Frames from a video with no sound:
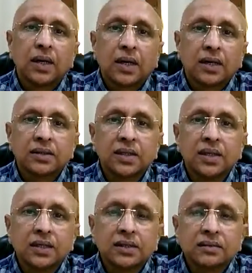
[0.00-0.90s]
He
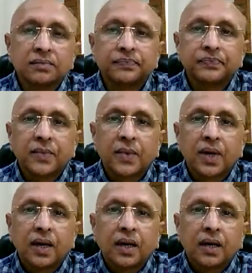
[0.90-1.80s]
considers
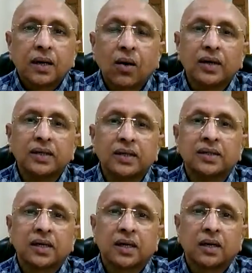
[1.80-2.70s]
God is
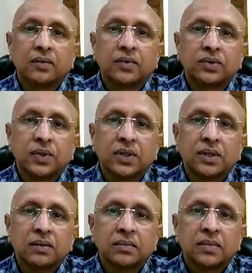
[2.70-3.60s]
there always with
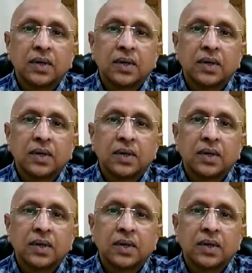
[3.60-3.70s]
him.